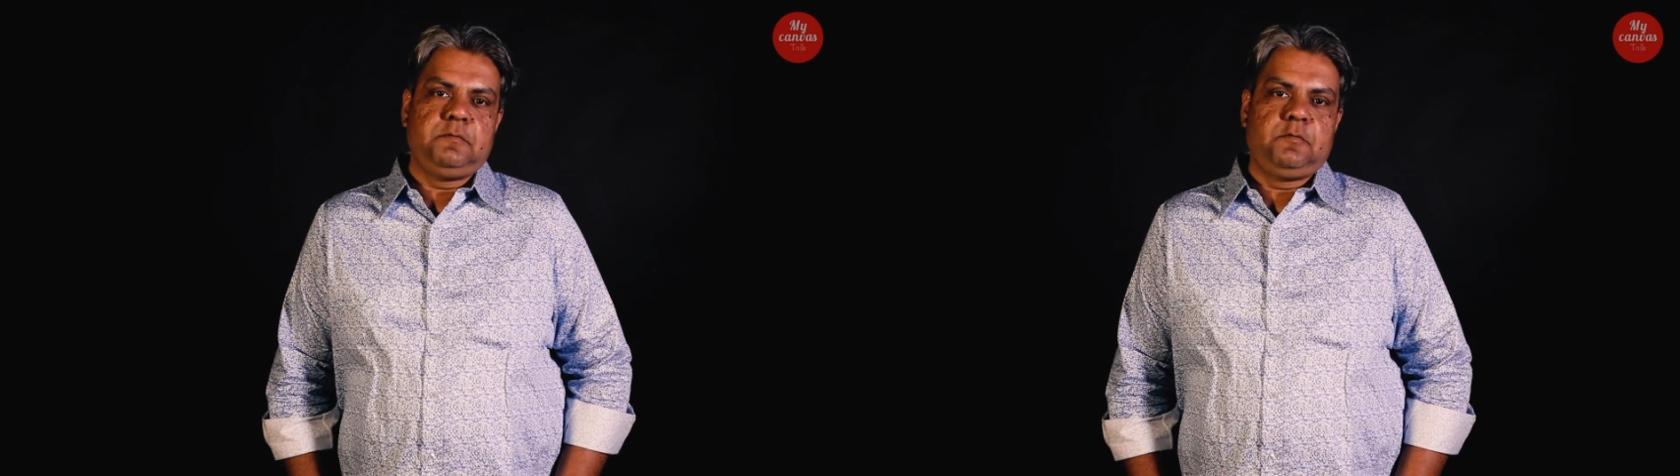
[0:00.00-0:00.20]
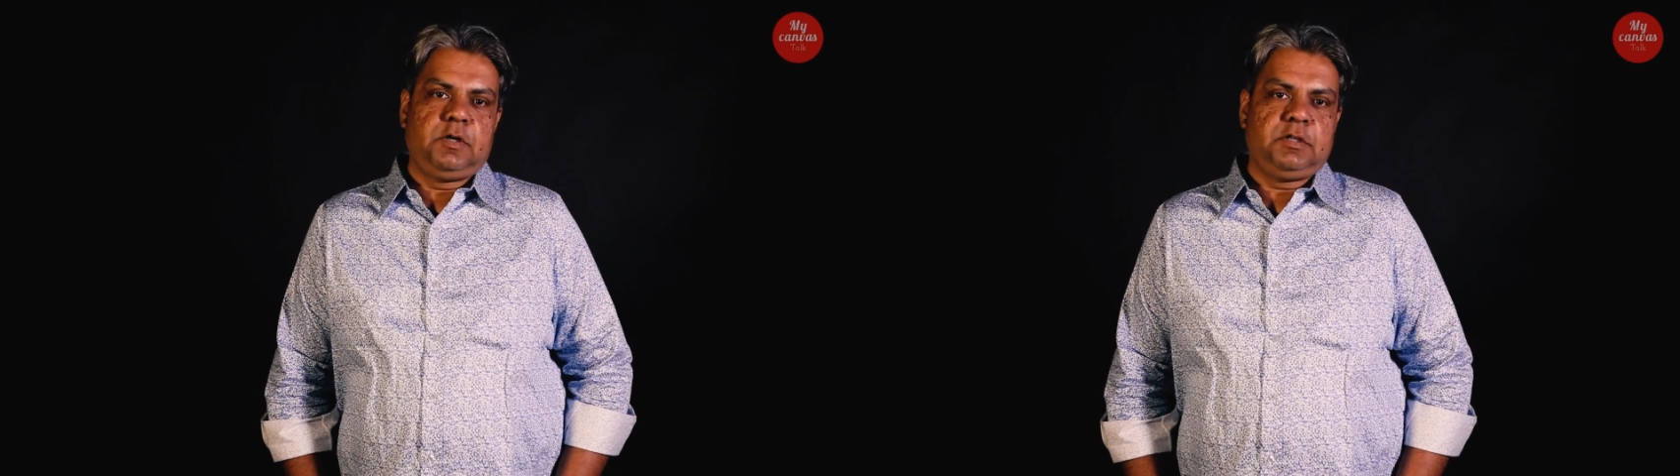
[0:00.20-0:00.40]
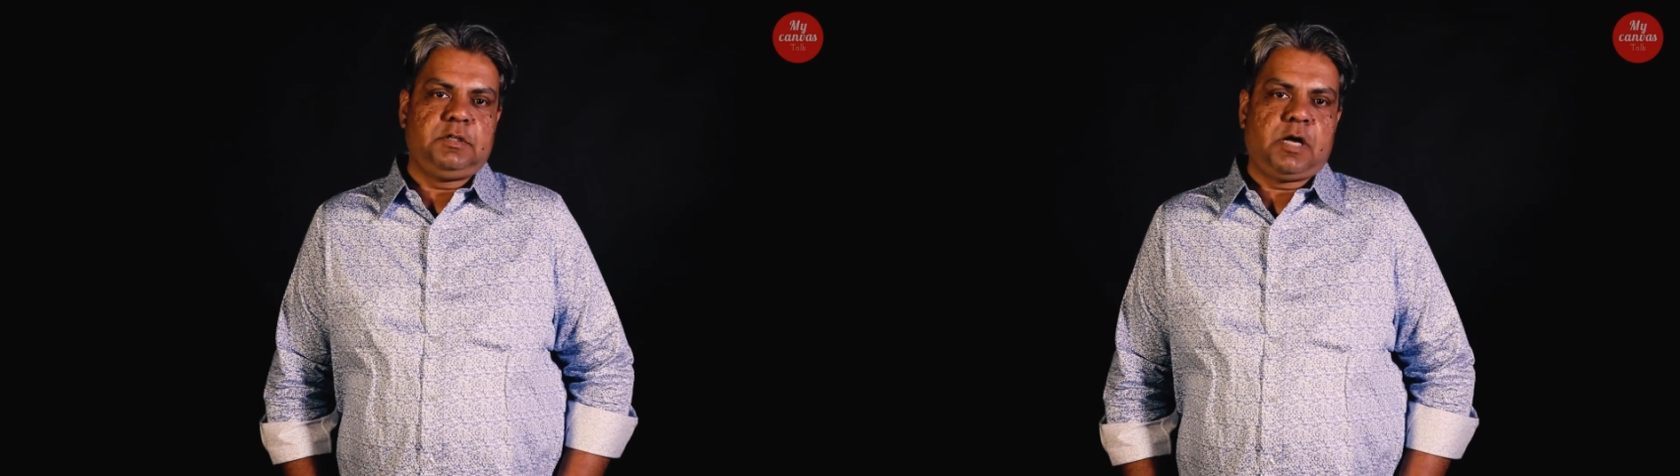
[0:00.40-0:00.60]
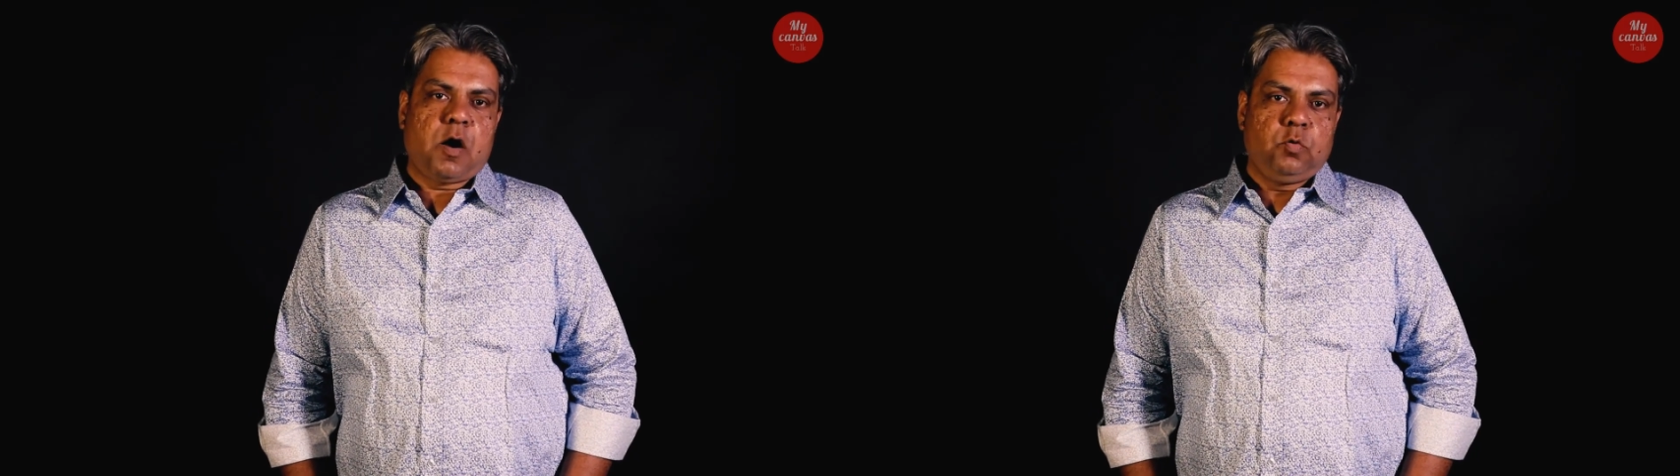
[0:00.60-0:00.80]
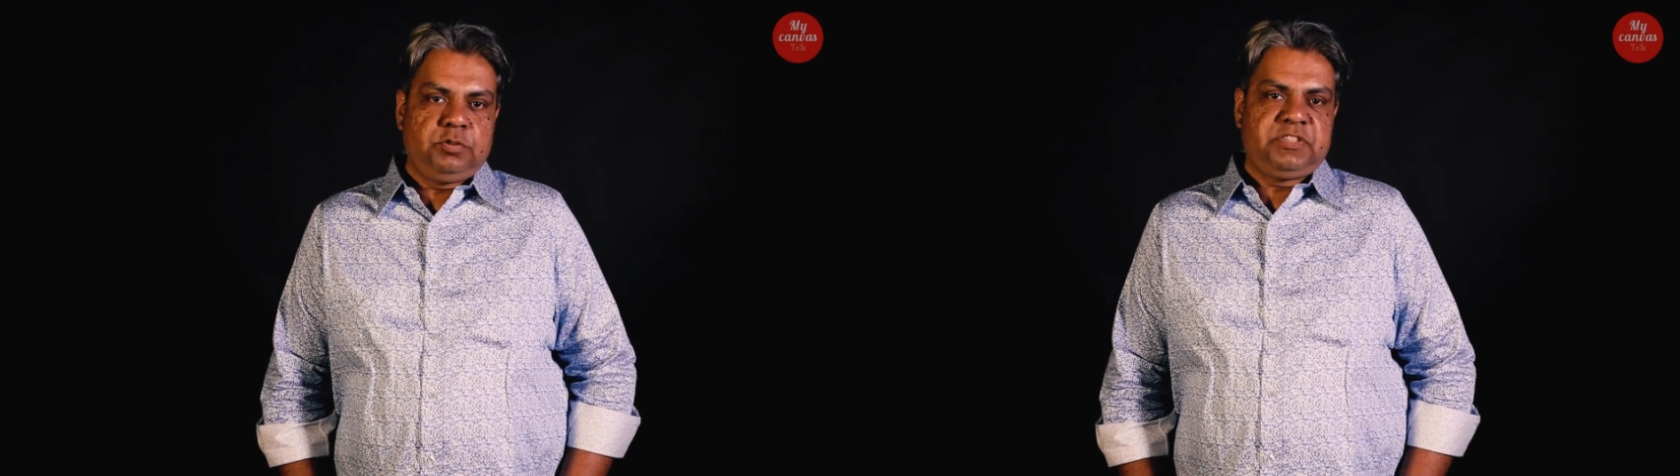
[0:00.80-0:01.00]
work
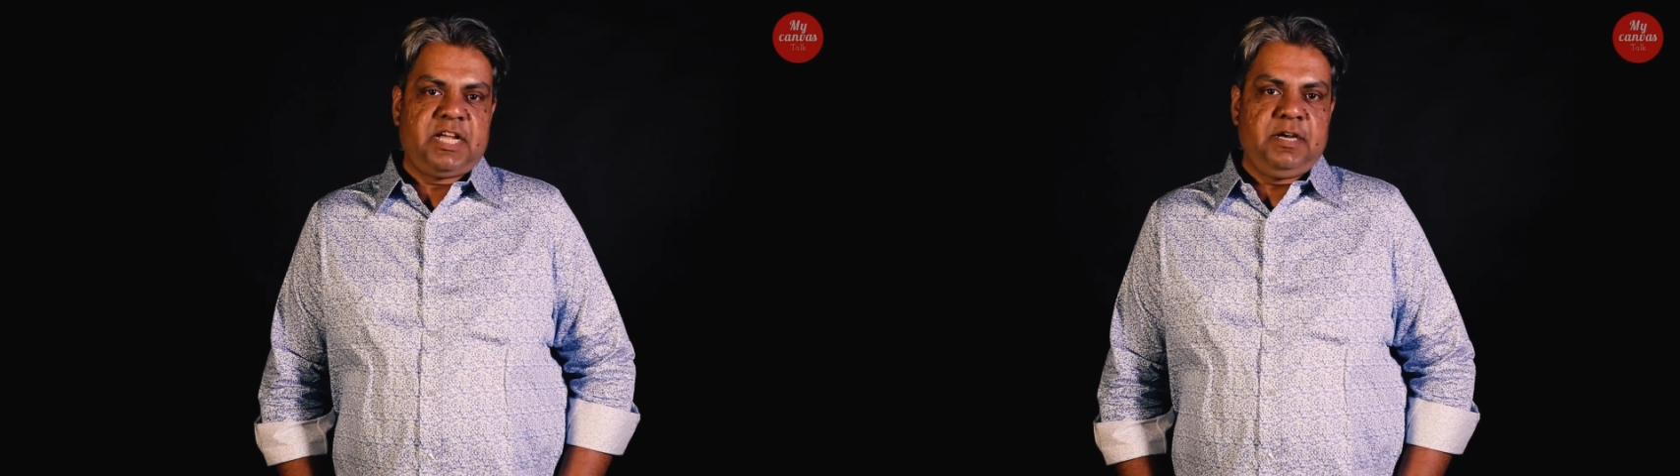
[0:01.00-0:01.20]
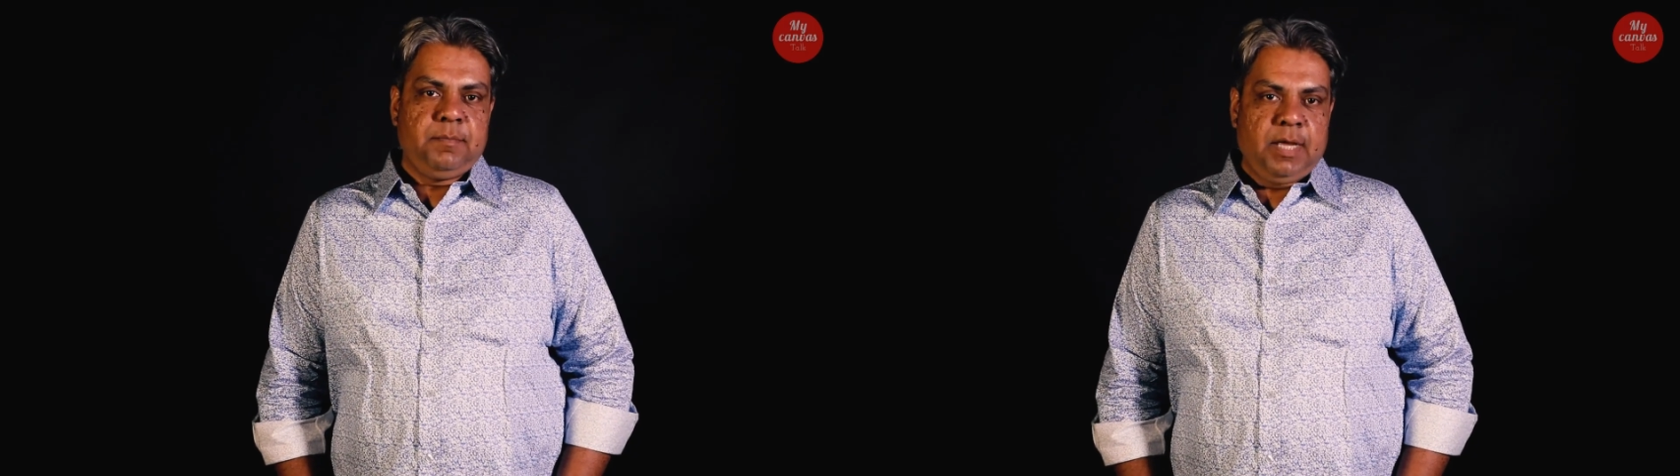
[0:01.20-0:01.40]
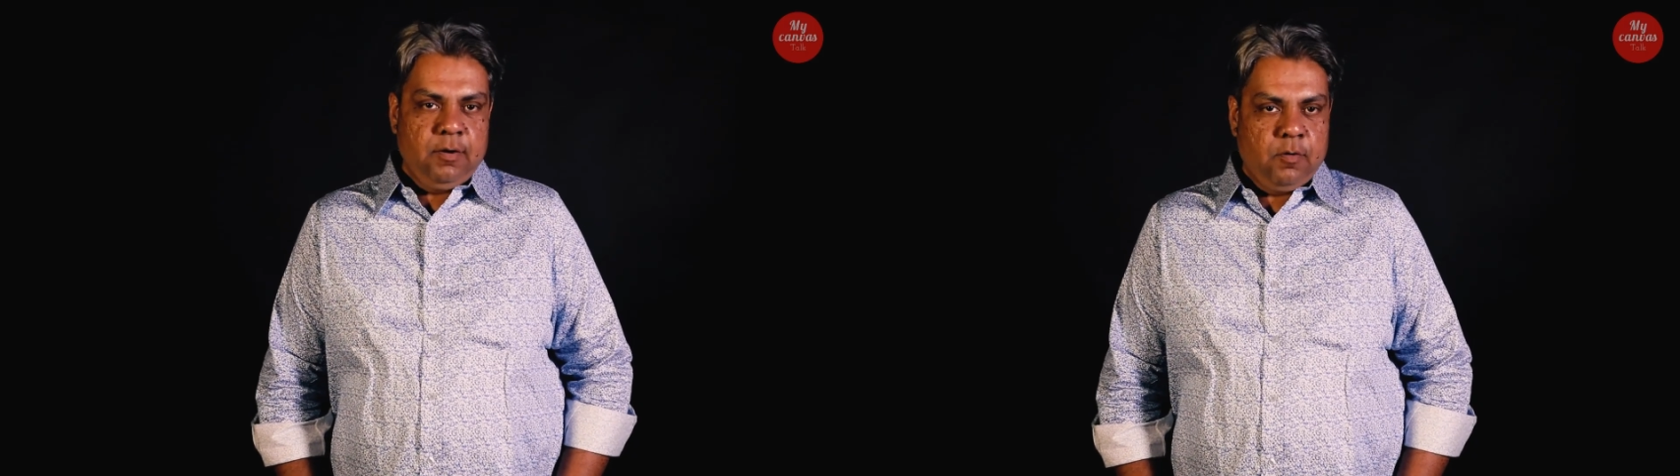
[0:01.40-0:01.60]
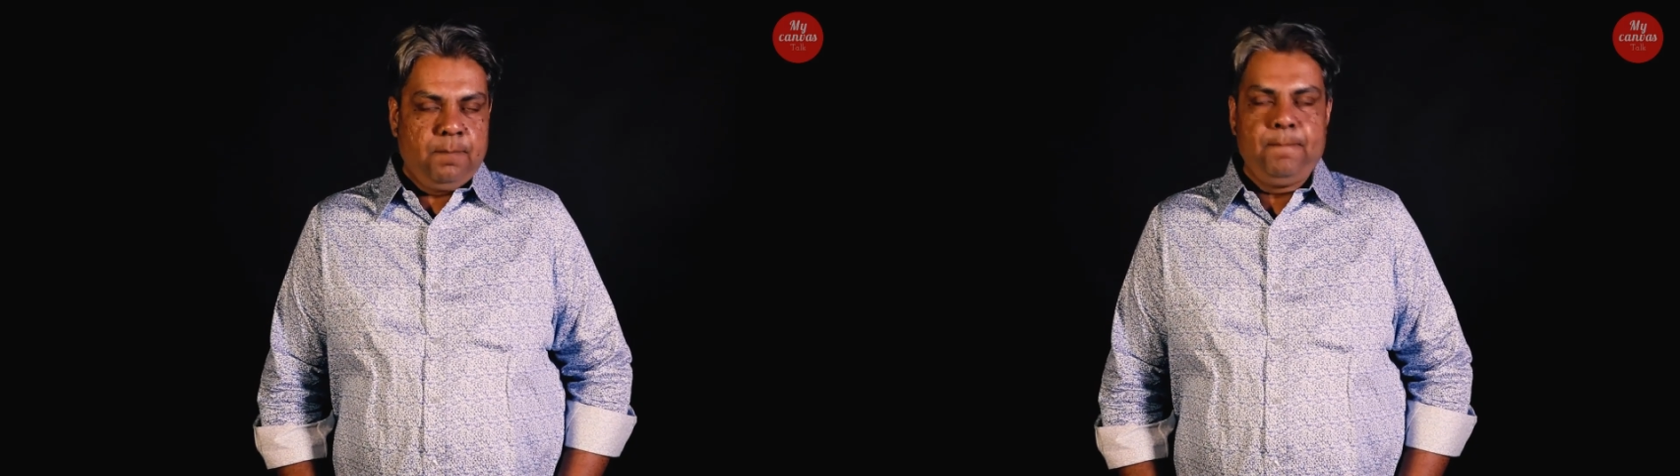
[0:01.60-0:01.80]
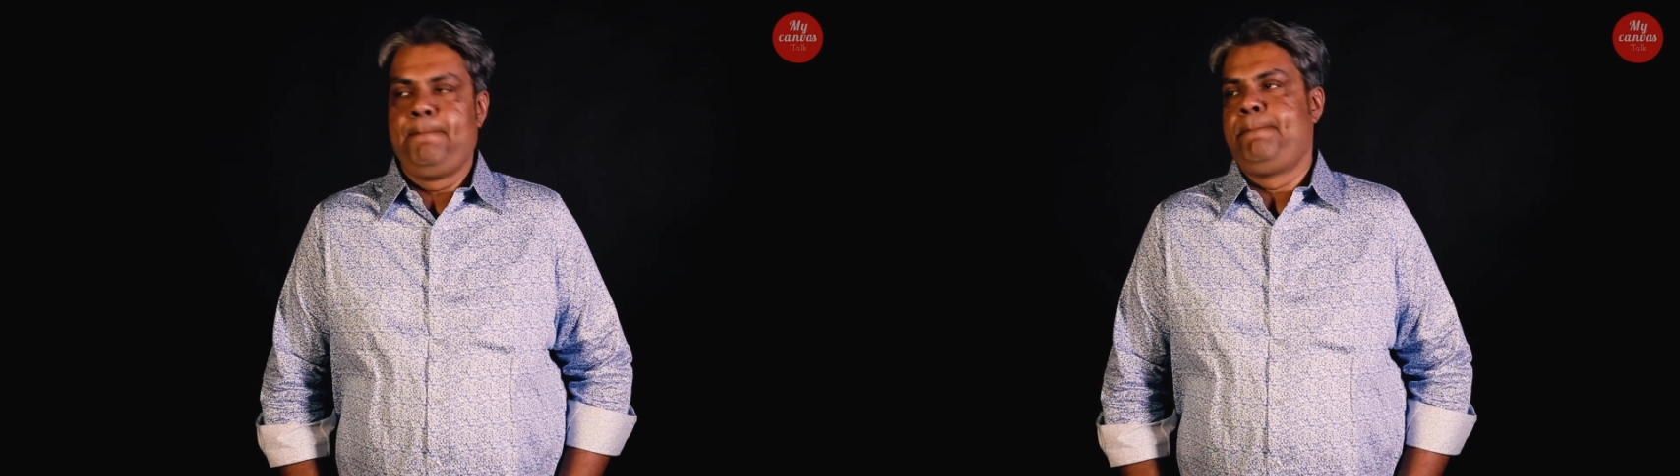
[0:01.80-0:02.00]
outside my
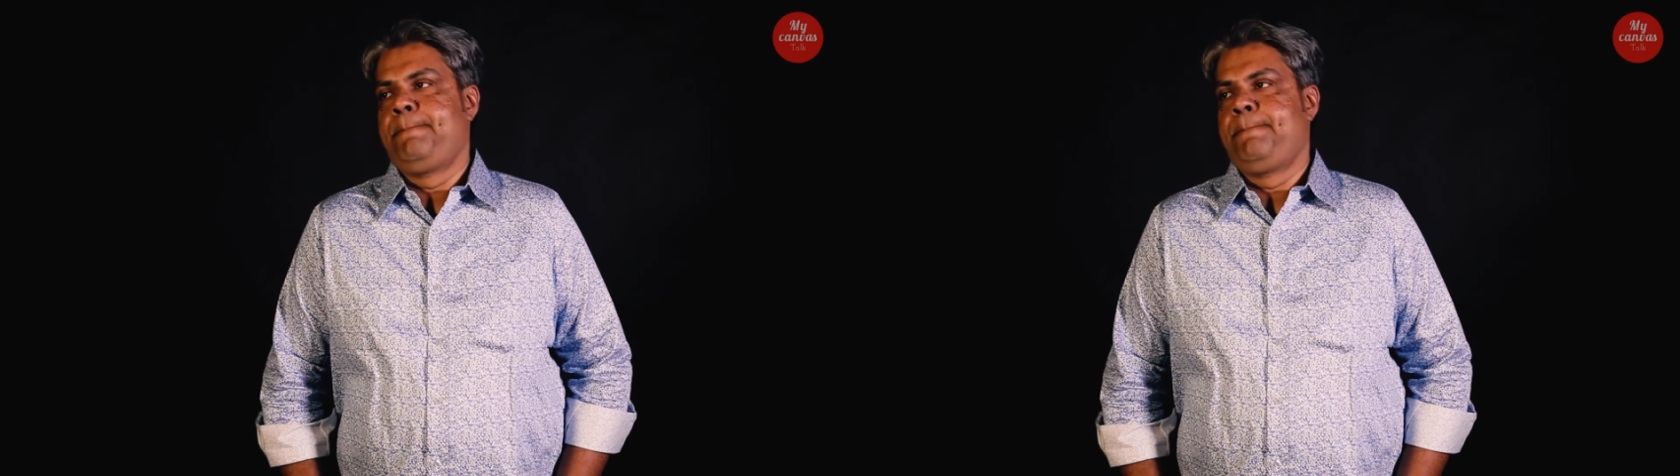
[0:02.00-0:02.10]
home.